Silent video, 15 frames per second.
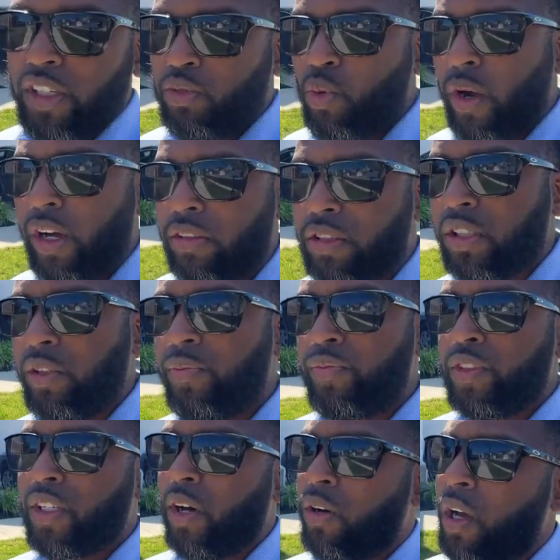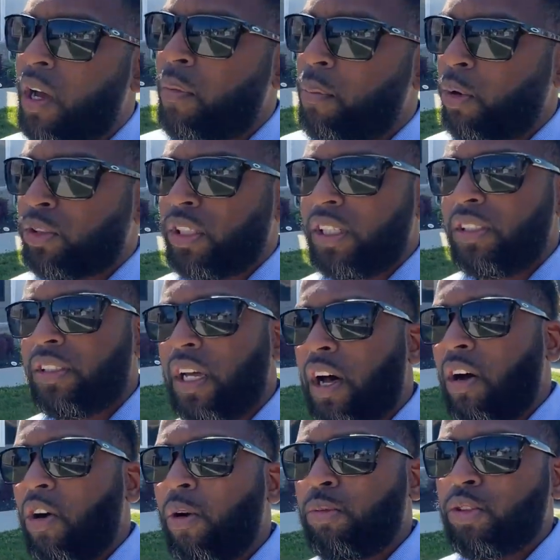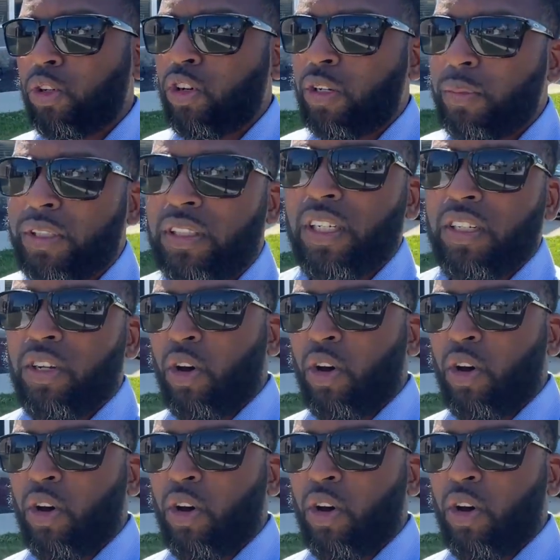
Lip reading: as well too. So most of these homes are going to be sitting